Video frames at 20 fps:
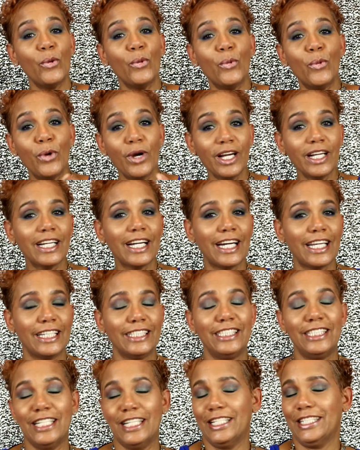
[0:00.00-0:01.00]
we're
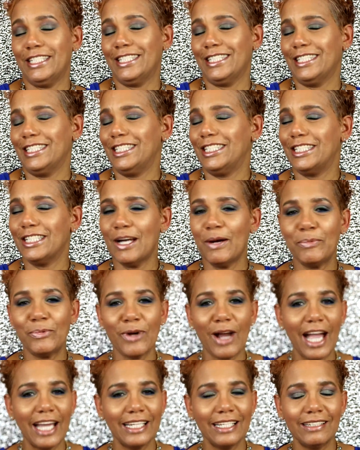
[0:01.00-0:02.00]
gonna just jump
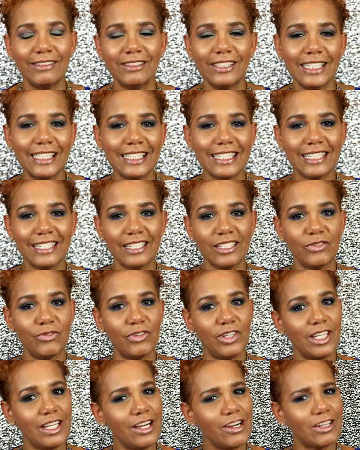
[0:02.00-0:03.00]
right on into this
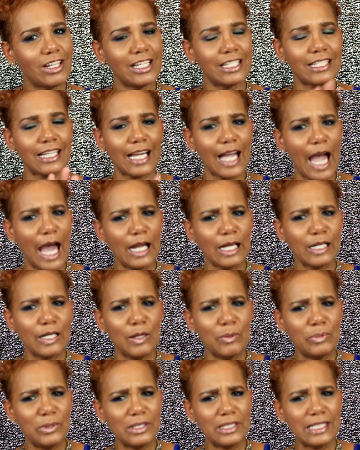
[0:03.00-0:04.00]
video because I got a
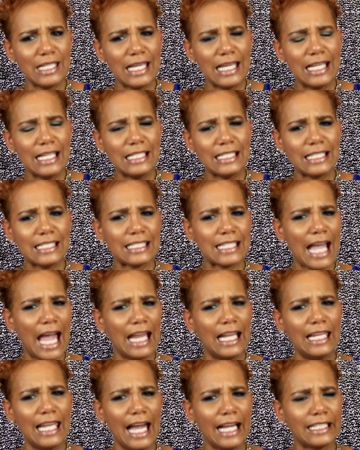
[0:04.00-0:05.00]
couple of things. It's
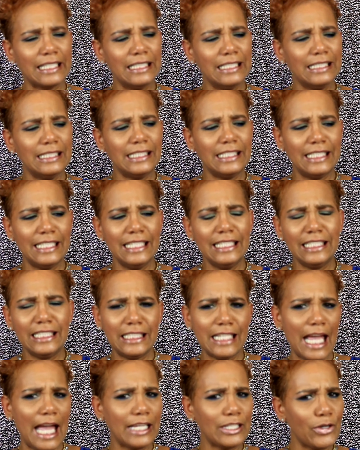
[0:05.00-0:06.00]
kind of like a little chit
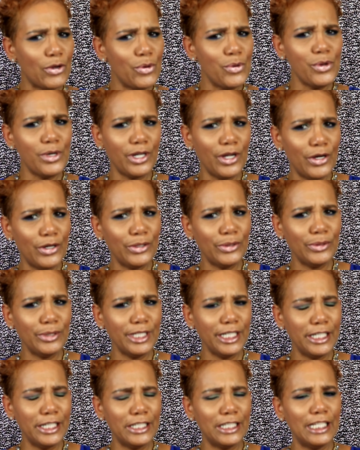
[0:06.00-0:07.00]
chat going on
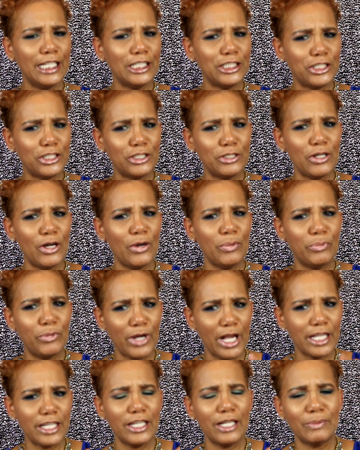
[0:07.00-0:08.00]
here to let you know,
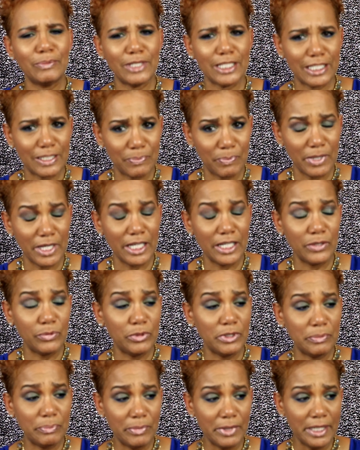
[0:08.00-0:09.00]
bring you up to speed
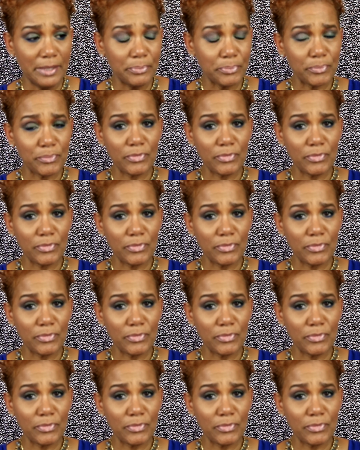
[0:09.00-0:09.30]
with me.